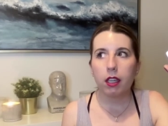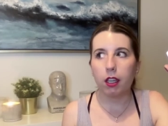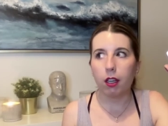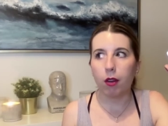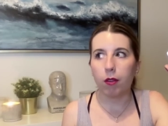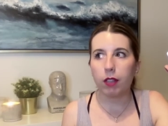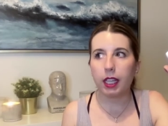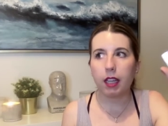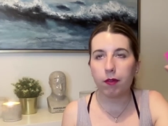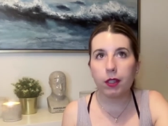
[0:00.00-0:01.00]
you know,
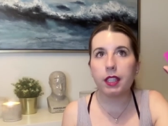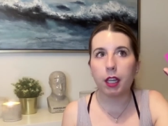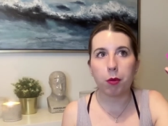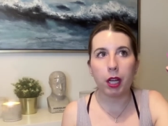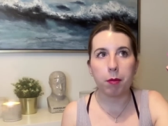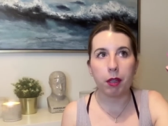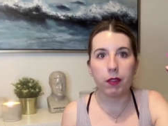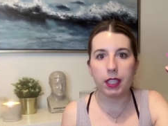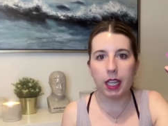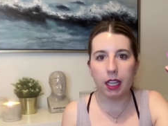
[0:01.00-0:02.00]
like it feels like we're at a bit of
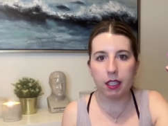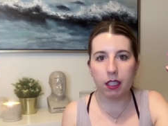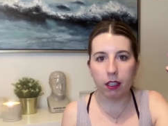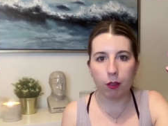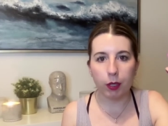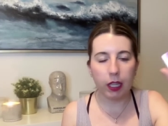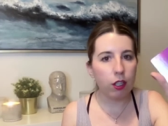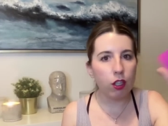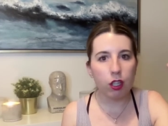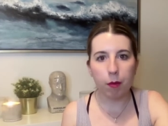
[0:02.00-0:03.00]
a standstill in the
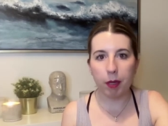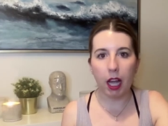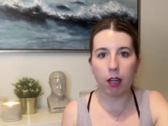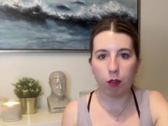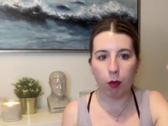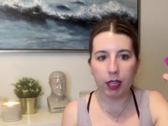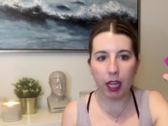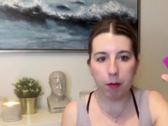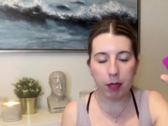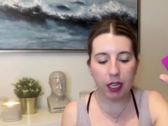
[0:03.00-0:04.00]
relationship and I don't know what
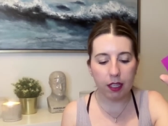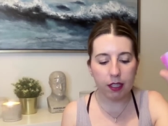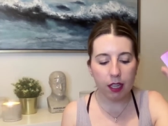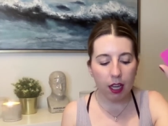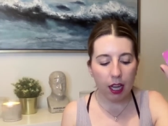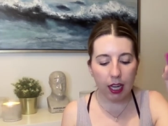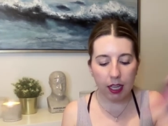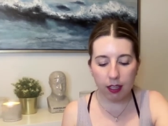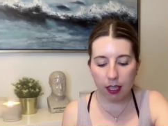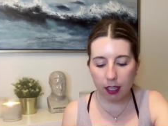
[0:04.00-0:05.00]
that means. And
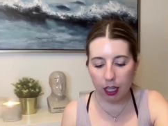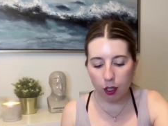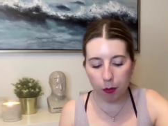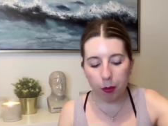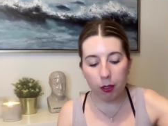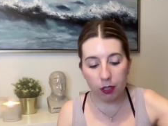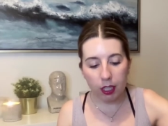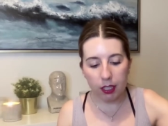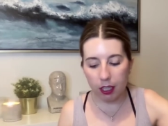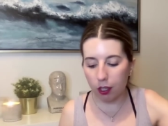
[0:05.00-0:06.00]
I think that your person
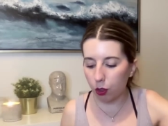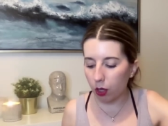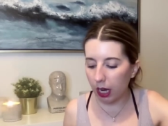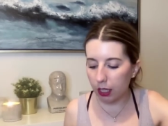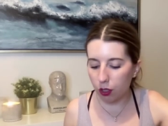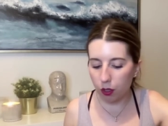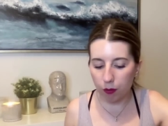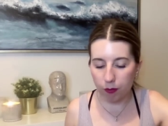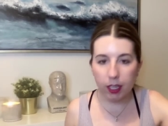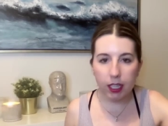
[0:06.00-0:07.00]
is going to try
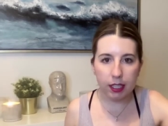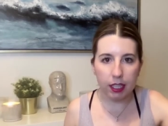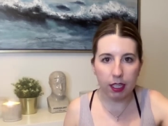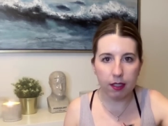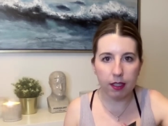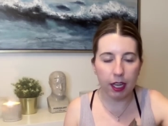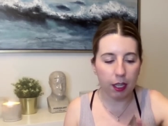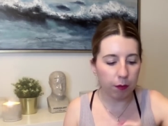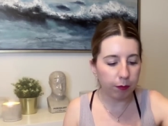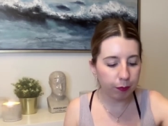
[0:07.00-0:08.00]
to fix this.
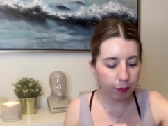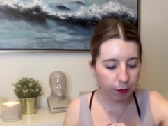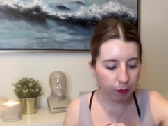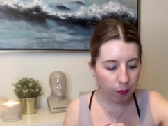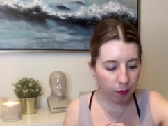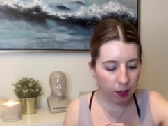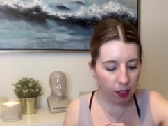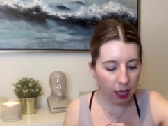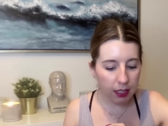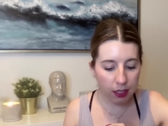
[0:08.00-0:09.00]
Like,
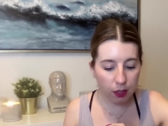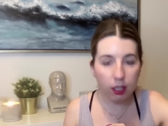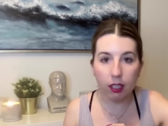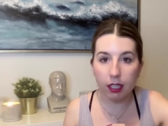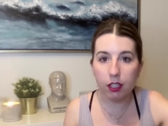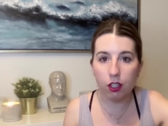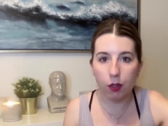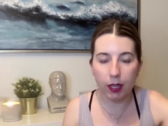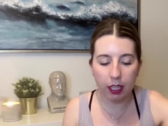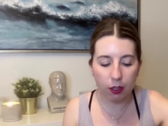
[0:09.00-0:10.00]
I think they're going to listen to
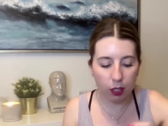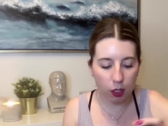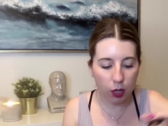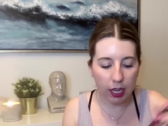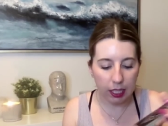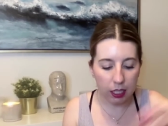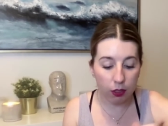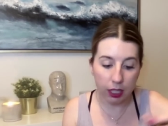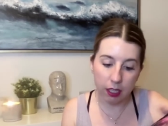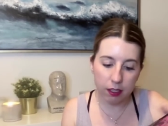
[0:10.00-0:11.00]
you. I think they're going to try to
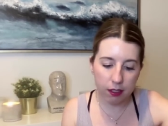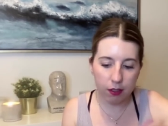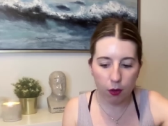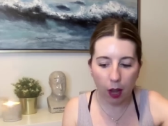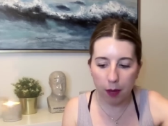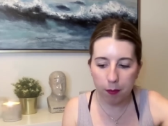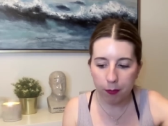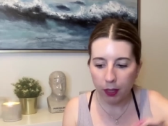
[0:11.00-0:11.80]
heal this. Okay.